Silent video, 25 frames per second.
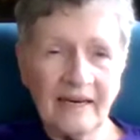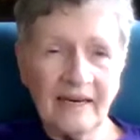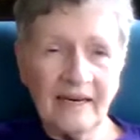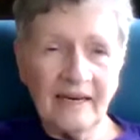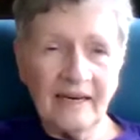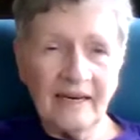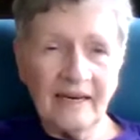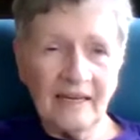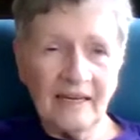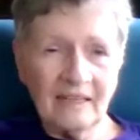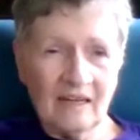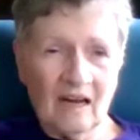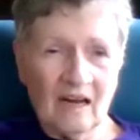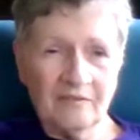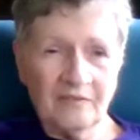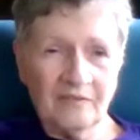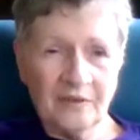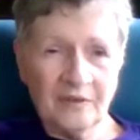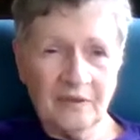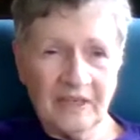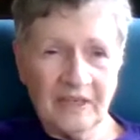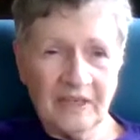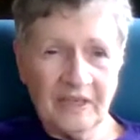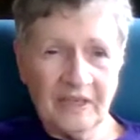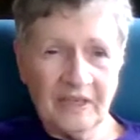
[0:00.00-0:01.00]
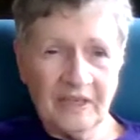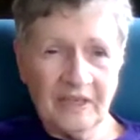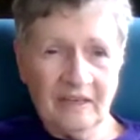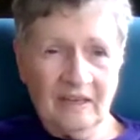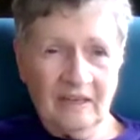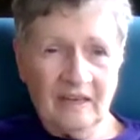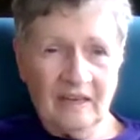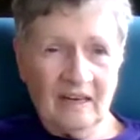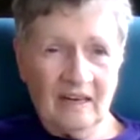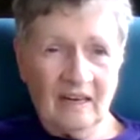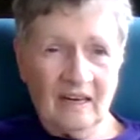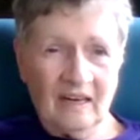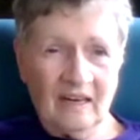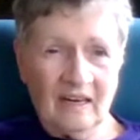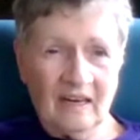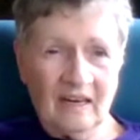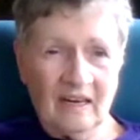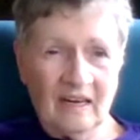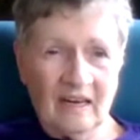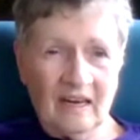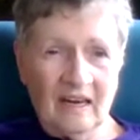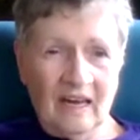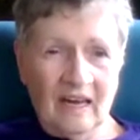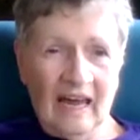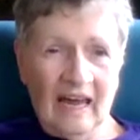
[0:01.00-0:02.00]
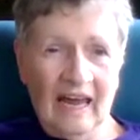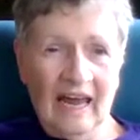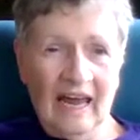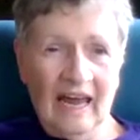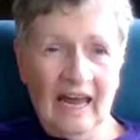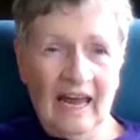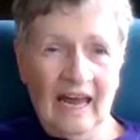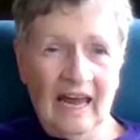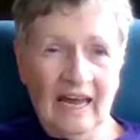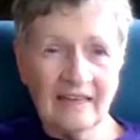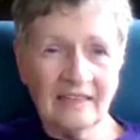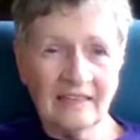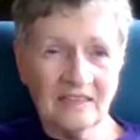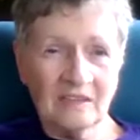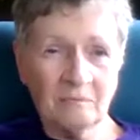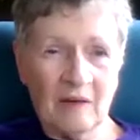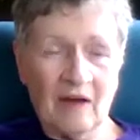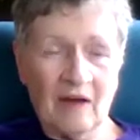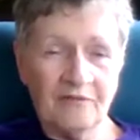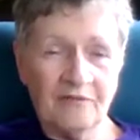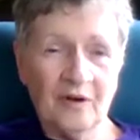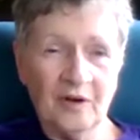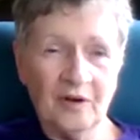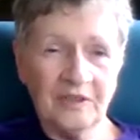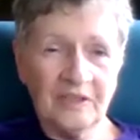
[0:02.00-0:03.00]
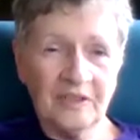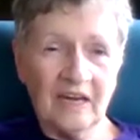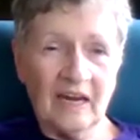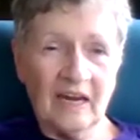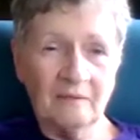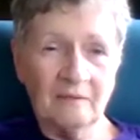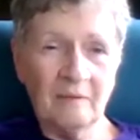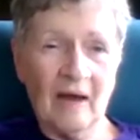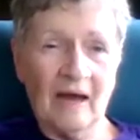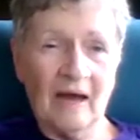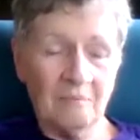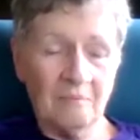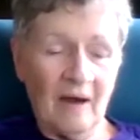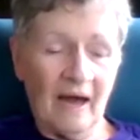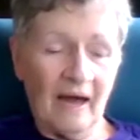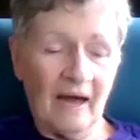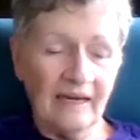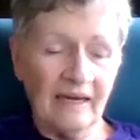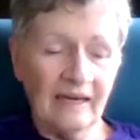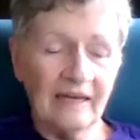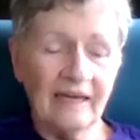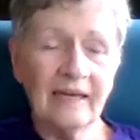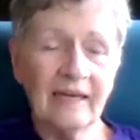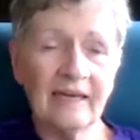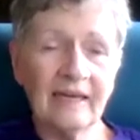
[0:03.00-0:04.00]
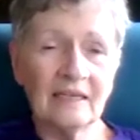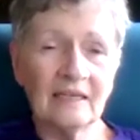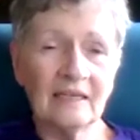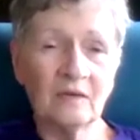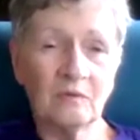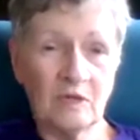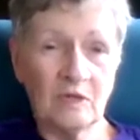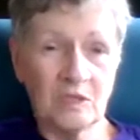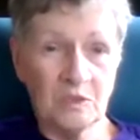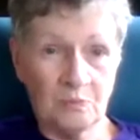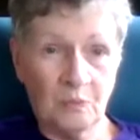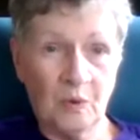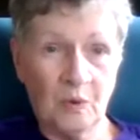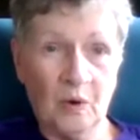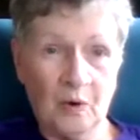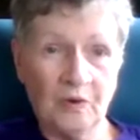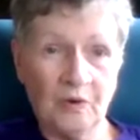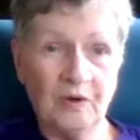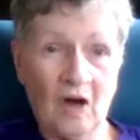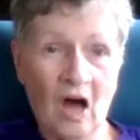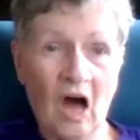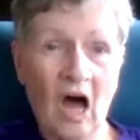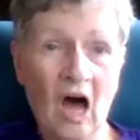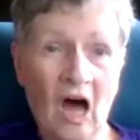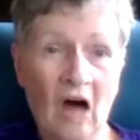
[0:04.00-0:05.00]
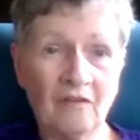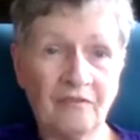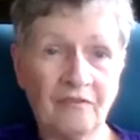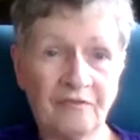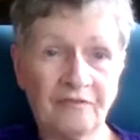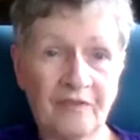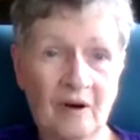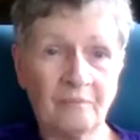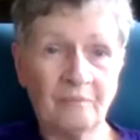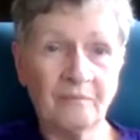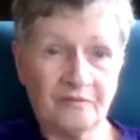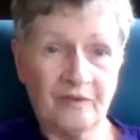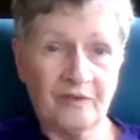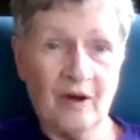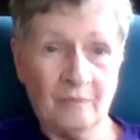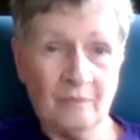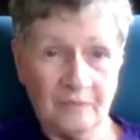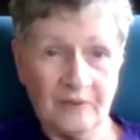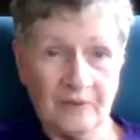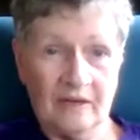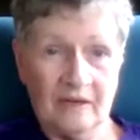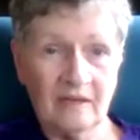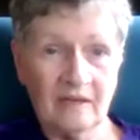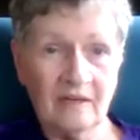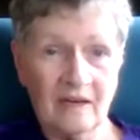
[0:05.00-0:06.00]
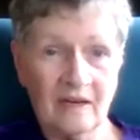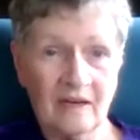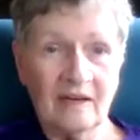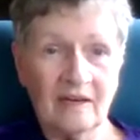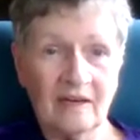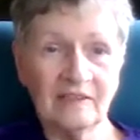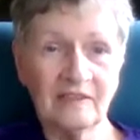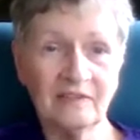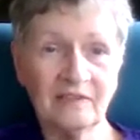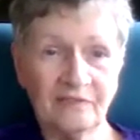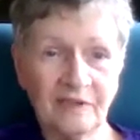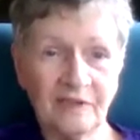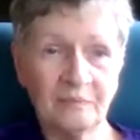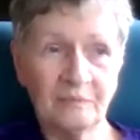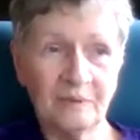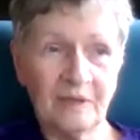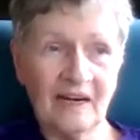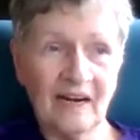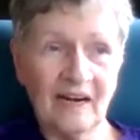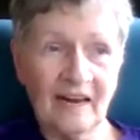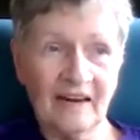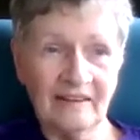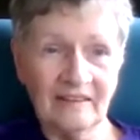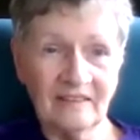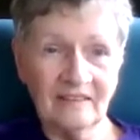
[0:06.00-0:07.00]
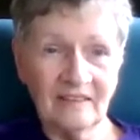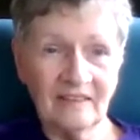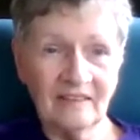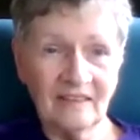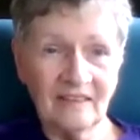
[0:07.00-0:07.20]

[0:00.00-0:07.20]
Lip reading: metal of the gurney, and my heel was burned off from the defibrillator.